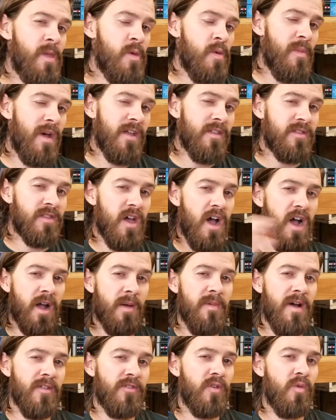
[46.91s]
then we might
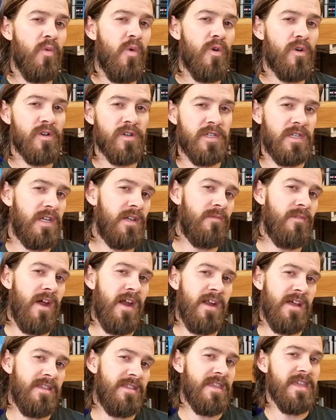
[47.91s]
talk about the warranty
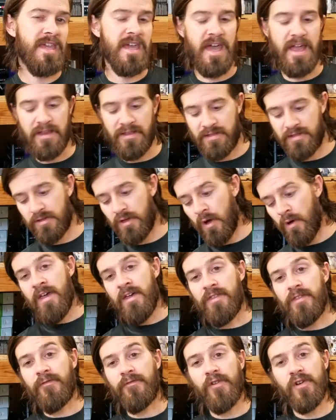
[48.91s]
right at the end. So
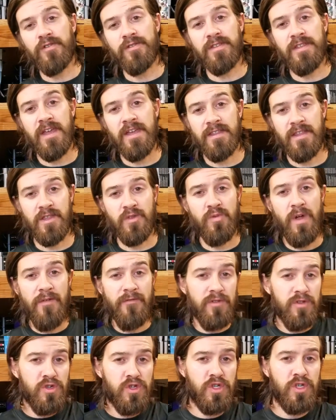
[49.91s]
the first thing that's
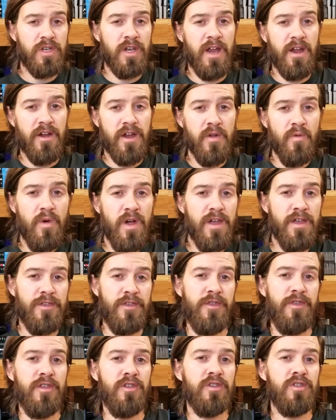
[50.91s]
revolutionary
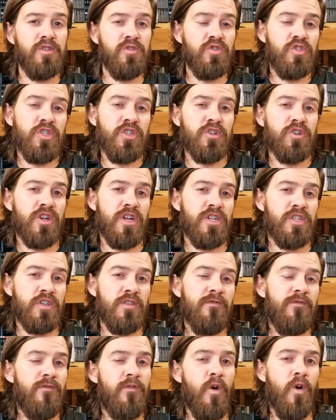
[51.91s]
with the new
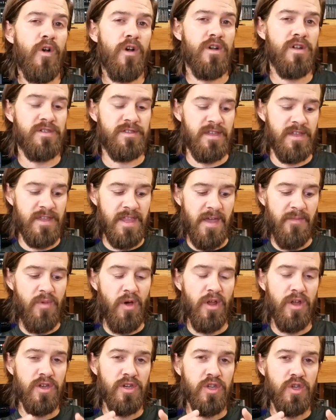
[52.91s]
Generation 4 is that they
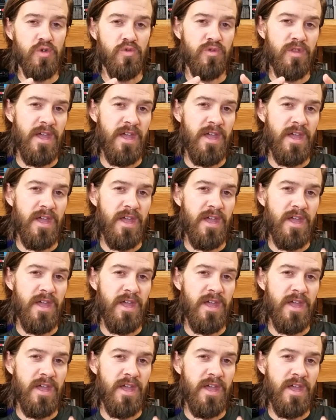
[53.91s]
put a new